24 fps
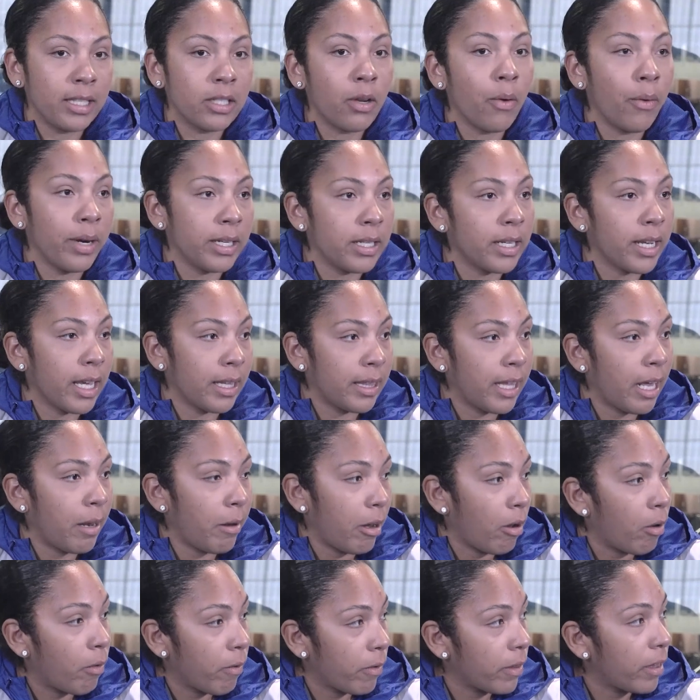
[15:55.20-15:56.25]
going to get that
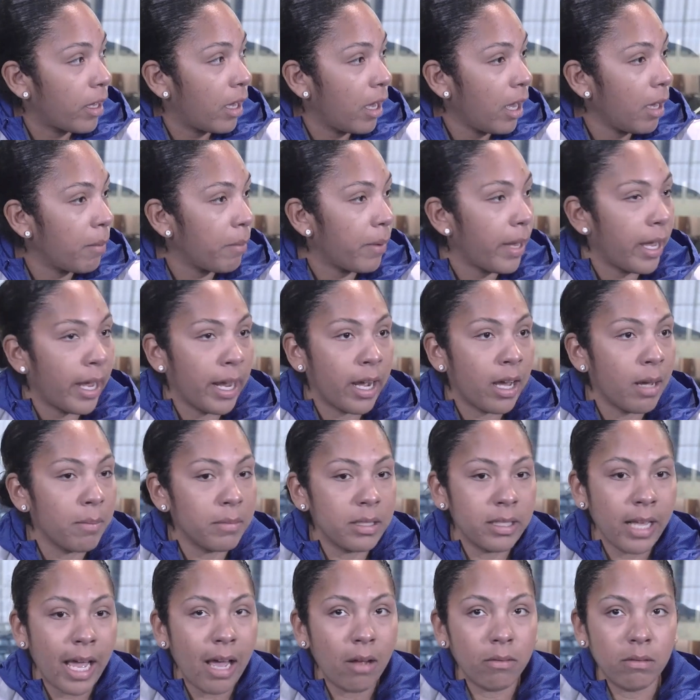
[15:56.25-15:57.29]
over the hump. It
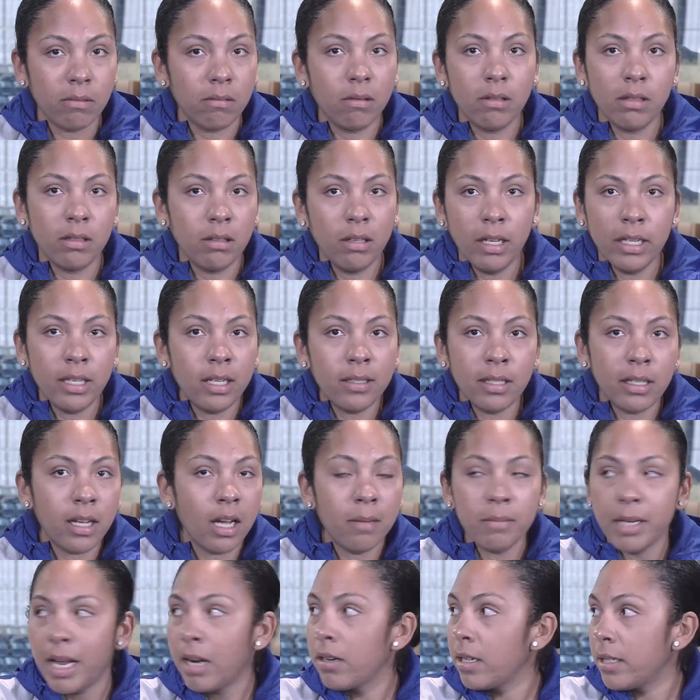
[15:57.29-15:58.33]
doesn't
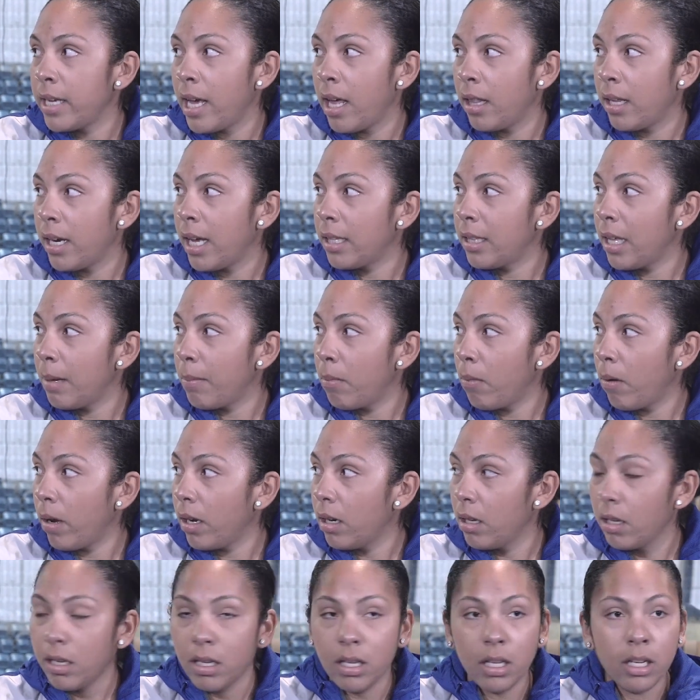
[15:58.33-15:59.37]
come down to talent at that point.
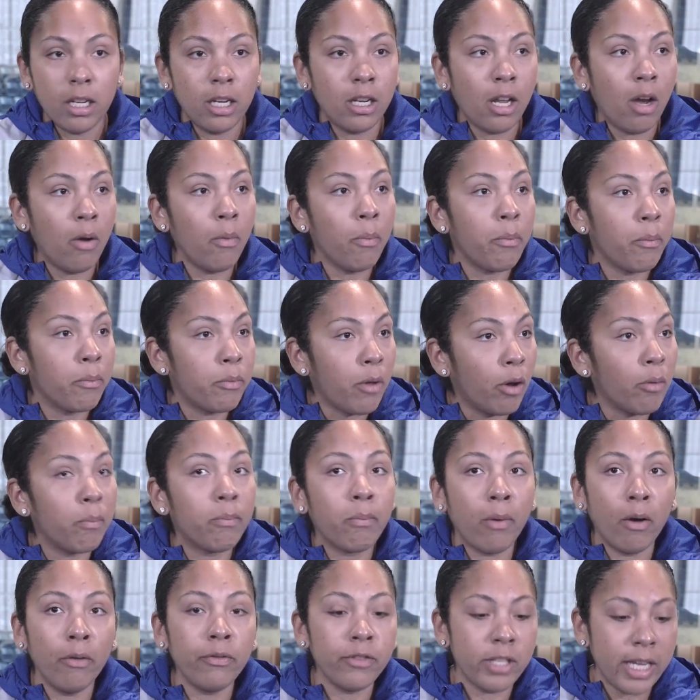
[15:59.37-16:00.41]

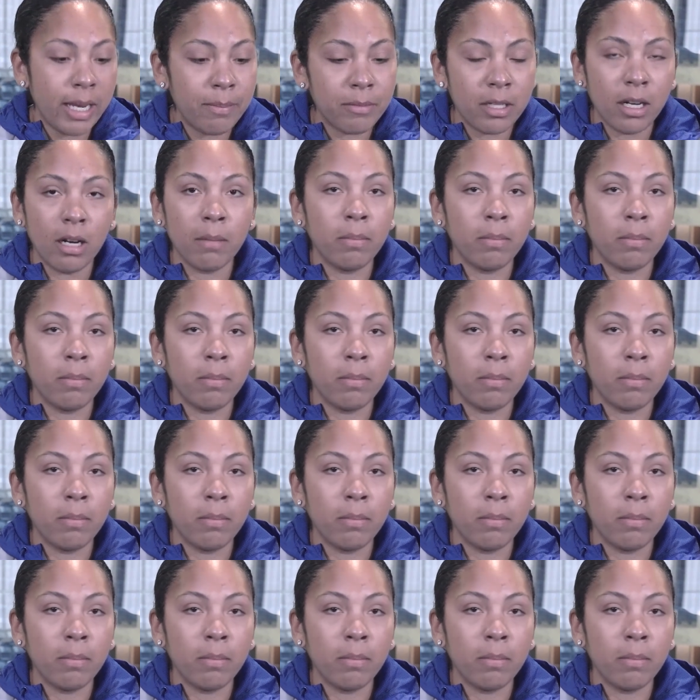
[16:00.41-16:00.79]
Both teams that are